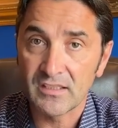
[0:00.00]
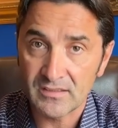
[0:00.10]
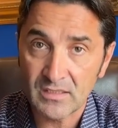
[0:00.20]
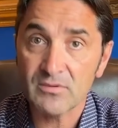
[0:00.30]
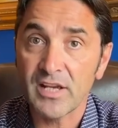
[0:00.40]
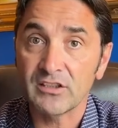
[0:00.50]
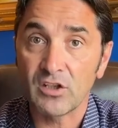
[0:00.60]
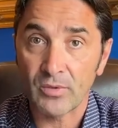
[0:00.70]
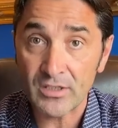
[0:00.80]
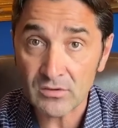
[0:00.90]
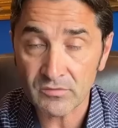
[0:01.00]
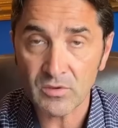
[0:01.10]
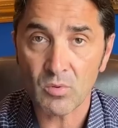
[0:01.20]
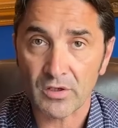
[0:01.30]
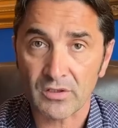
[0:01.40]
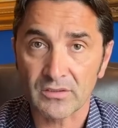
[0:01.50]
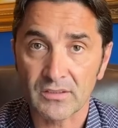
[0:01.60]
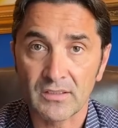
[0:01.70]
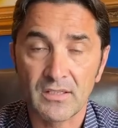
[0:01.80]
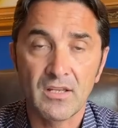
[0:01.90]
it seems like the rest of the world
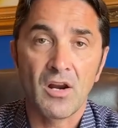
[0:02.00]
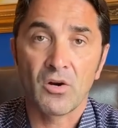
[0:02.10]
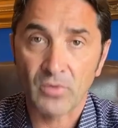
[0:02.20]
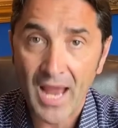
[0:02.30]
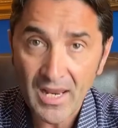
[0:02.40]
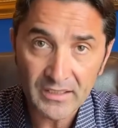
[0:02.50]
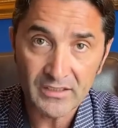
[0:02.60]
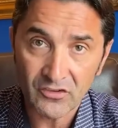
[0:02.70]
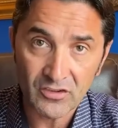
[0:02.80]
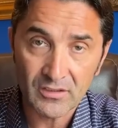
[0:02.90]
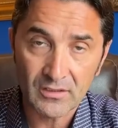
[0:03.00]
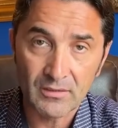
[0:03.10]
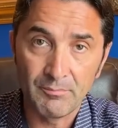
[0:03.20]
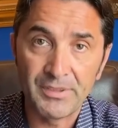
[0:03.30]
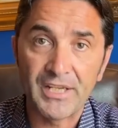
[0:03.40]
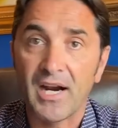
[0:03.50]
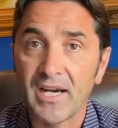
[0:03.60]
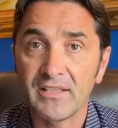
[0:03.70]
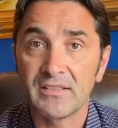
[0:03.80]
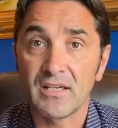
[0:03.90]
rallies
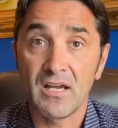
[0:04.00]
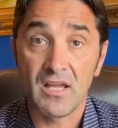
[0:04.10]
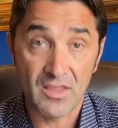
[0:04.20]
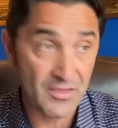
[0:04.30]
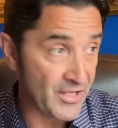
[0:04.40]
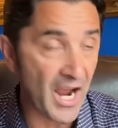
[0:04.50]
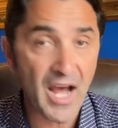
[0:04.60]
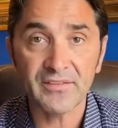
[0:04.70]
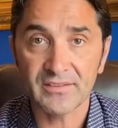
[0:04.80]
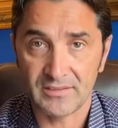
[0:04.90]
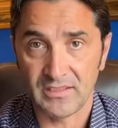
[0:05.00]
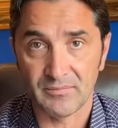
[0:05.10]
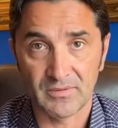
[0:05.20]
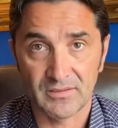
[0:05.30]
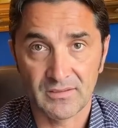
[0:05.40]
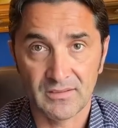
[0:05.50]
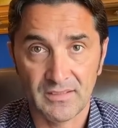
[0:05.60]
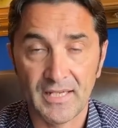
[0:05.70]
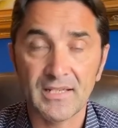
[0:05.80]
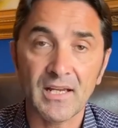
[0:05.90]
behind the other team
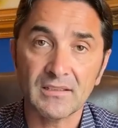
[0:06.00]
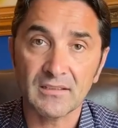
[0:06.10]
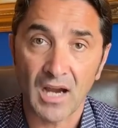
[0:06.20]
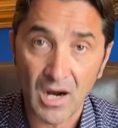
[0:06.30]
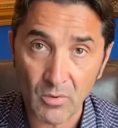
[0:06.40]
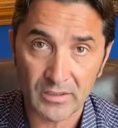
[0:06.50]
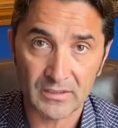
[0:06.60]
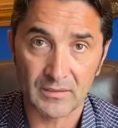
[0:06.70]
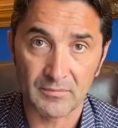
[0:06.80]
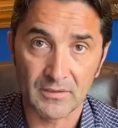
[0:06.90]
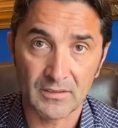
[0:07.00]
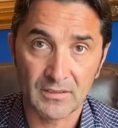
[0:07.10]
and not our team.